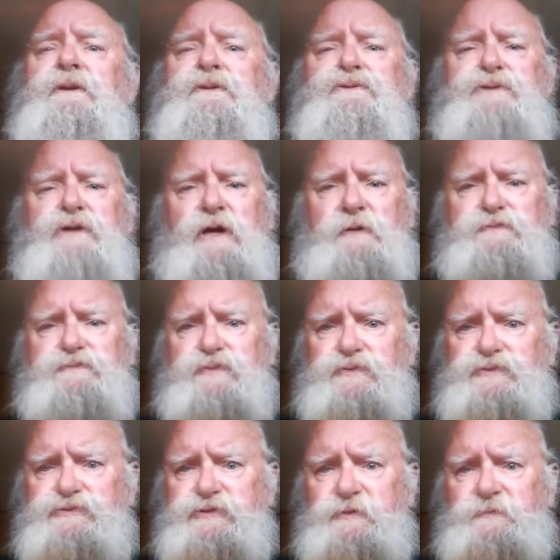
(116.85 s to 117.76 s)
jobs
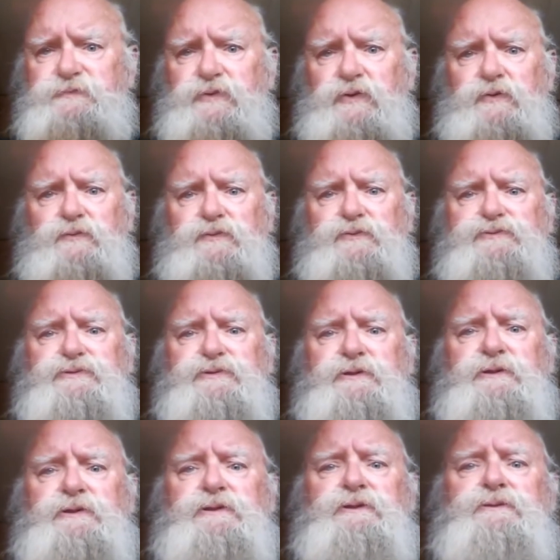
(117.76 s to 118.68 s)
were shipped
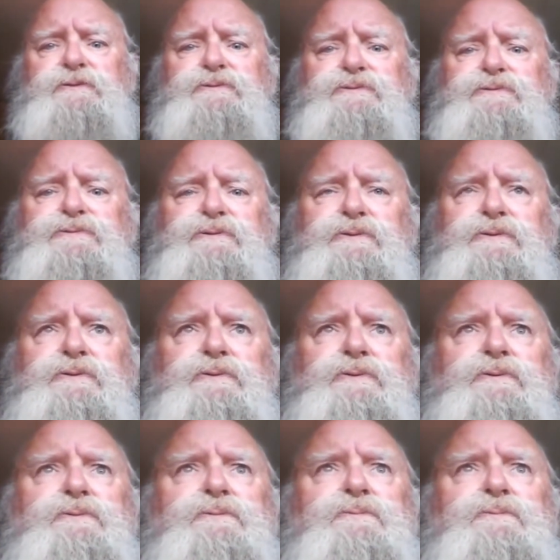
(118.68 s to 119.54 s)
overseas to